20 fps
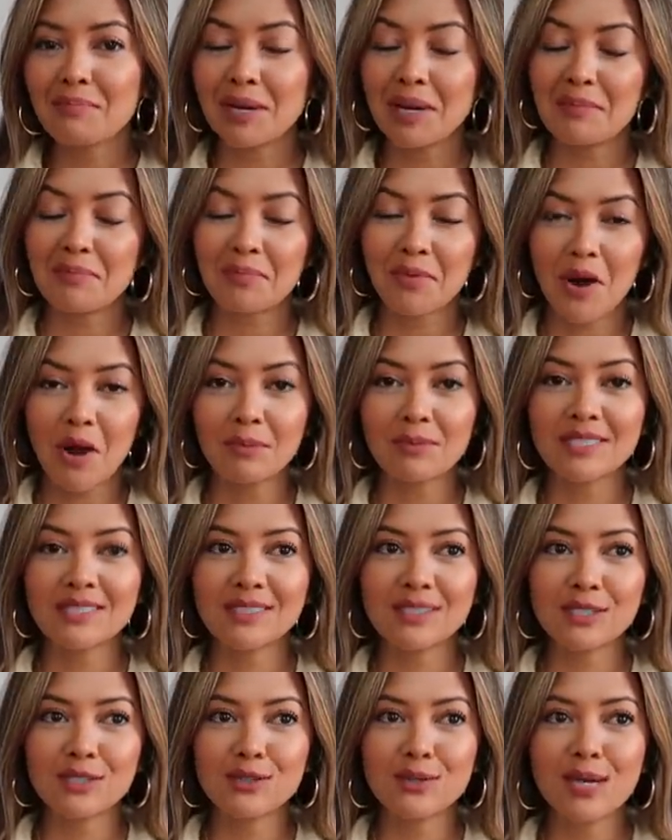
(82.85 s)
but I
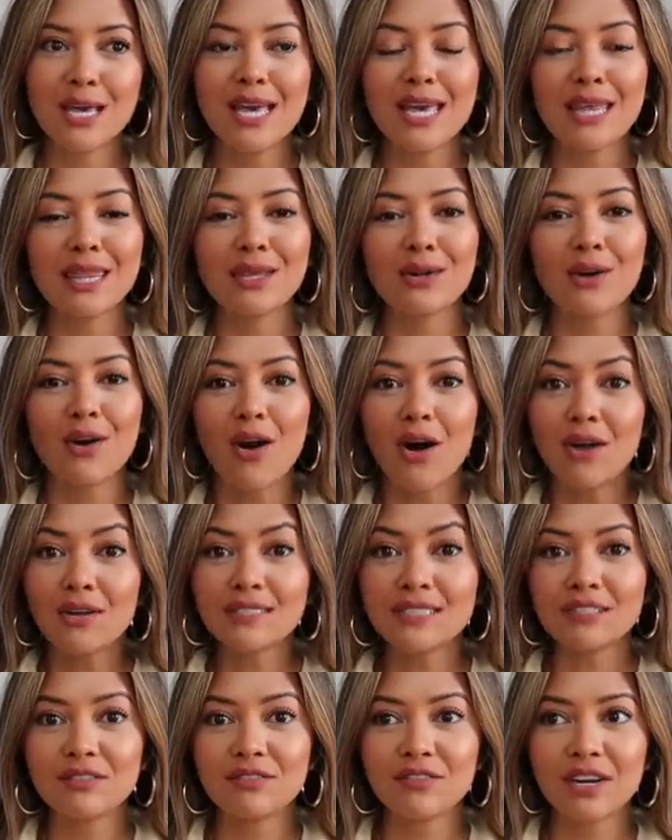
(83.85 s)
promise you they're
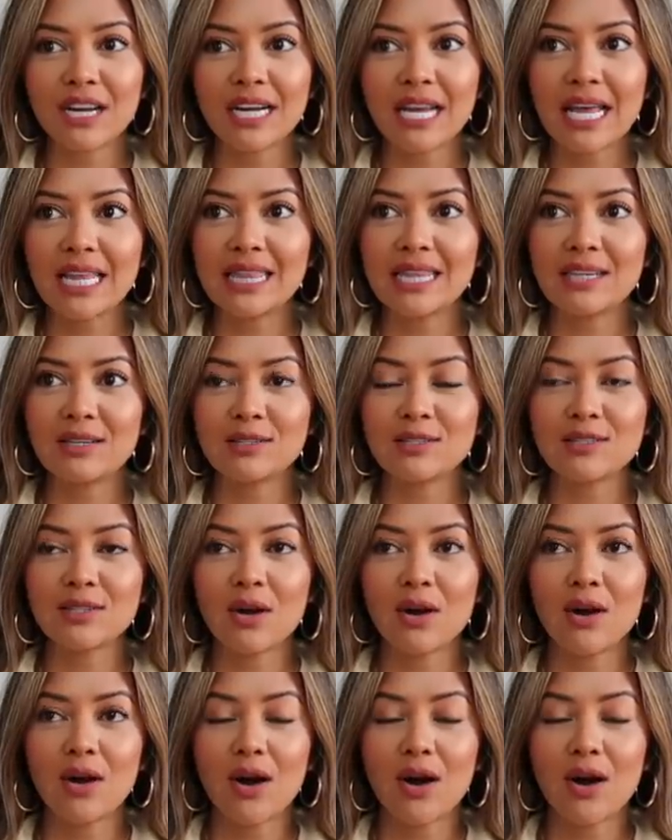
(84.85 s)
all different, and there's